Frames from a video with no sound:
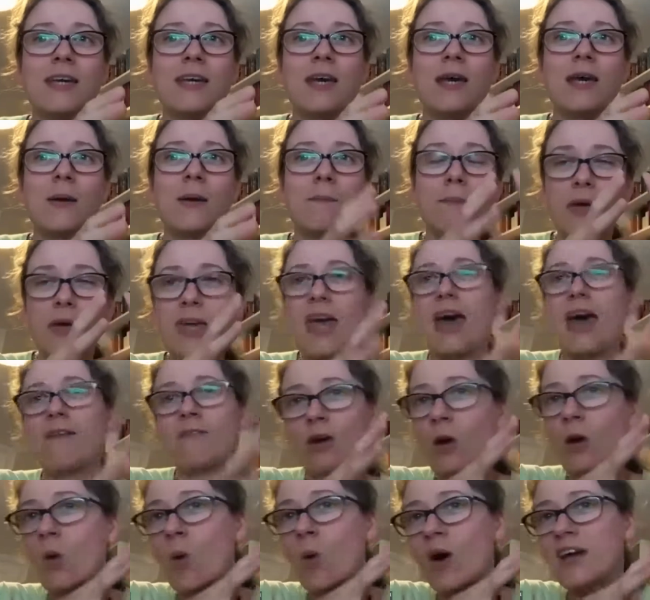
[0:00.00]
but you haven't
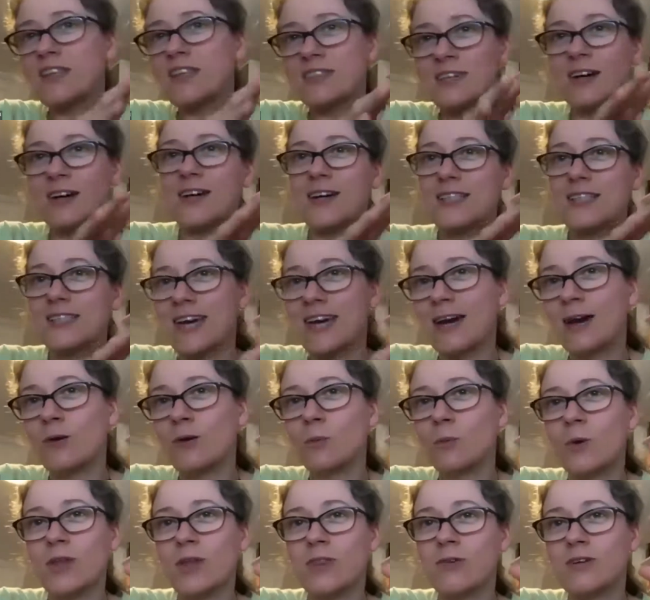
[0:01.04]
quite tied down
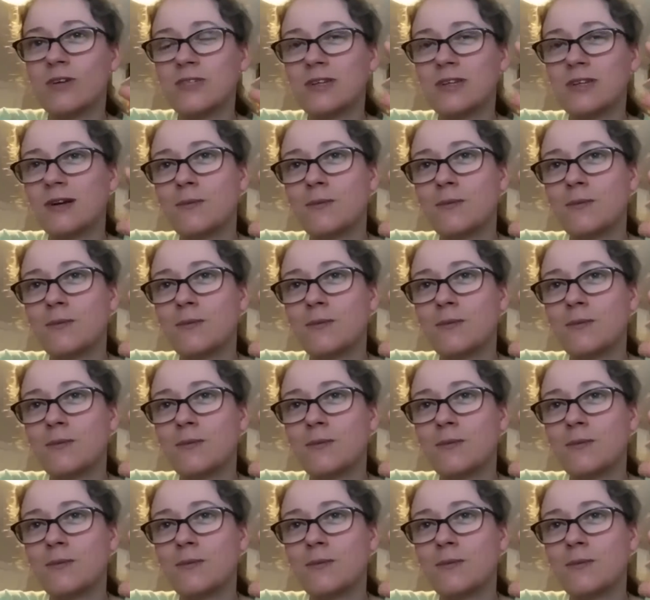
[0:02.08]
whether it's going